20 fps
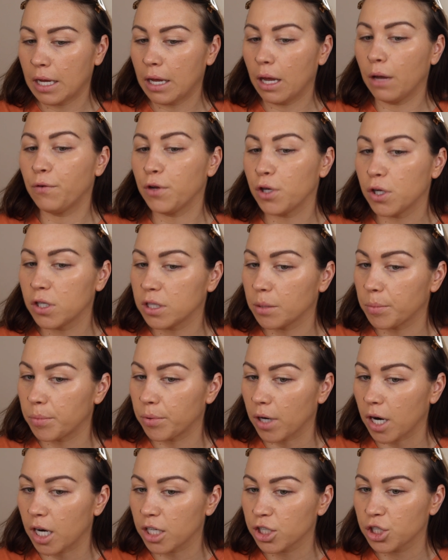If you use a
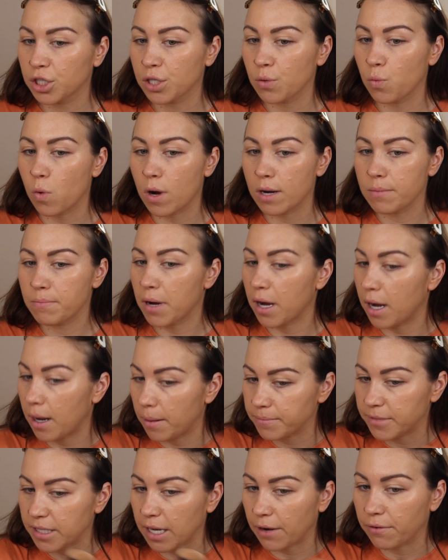brush, 1
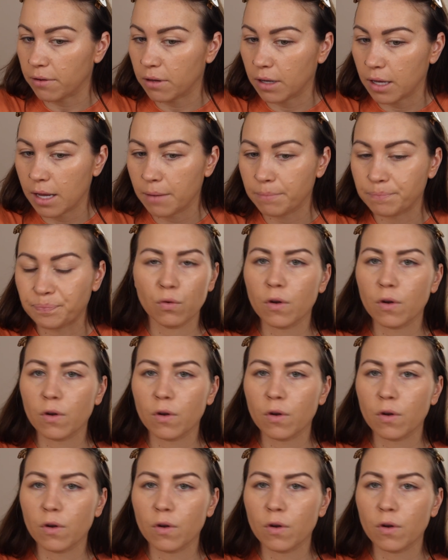pump definitely